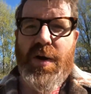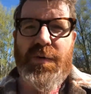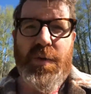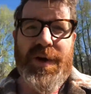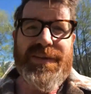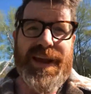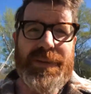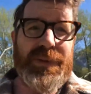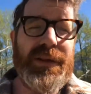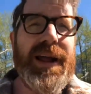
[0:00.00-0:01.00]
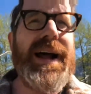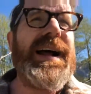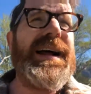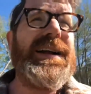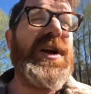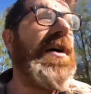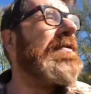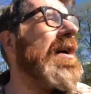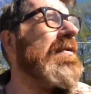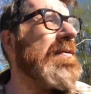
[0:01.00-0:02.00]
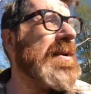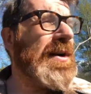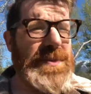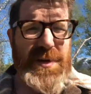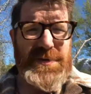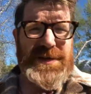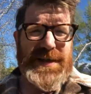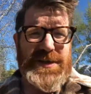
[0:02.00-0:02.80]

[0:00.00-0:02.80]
for example, not far from here, about 2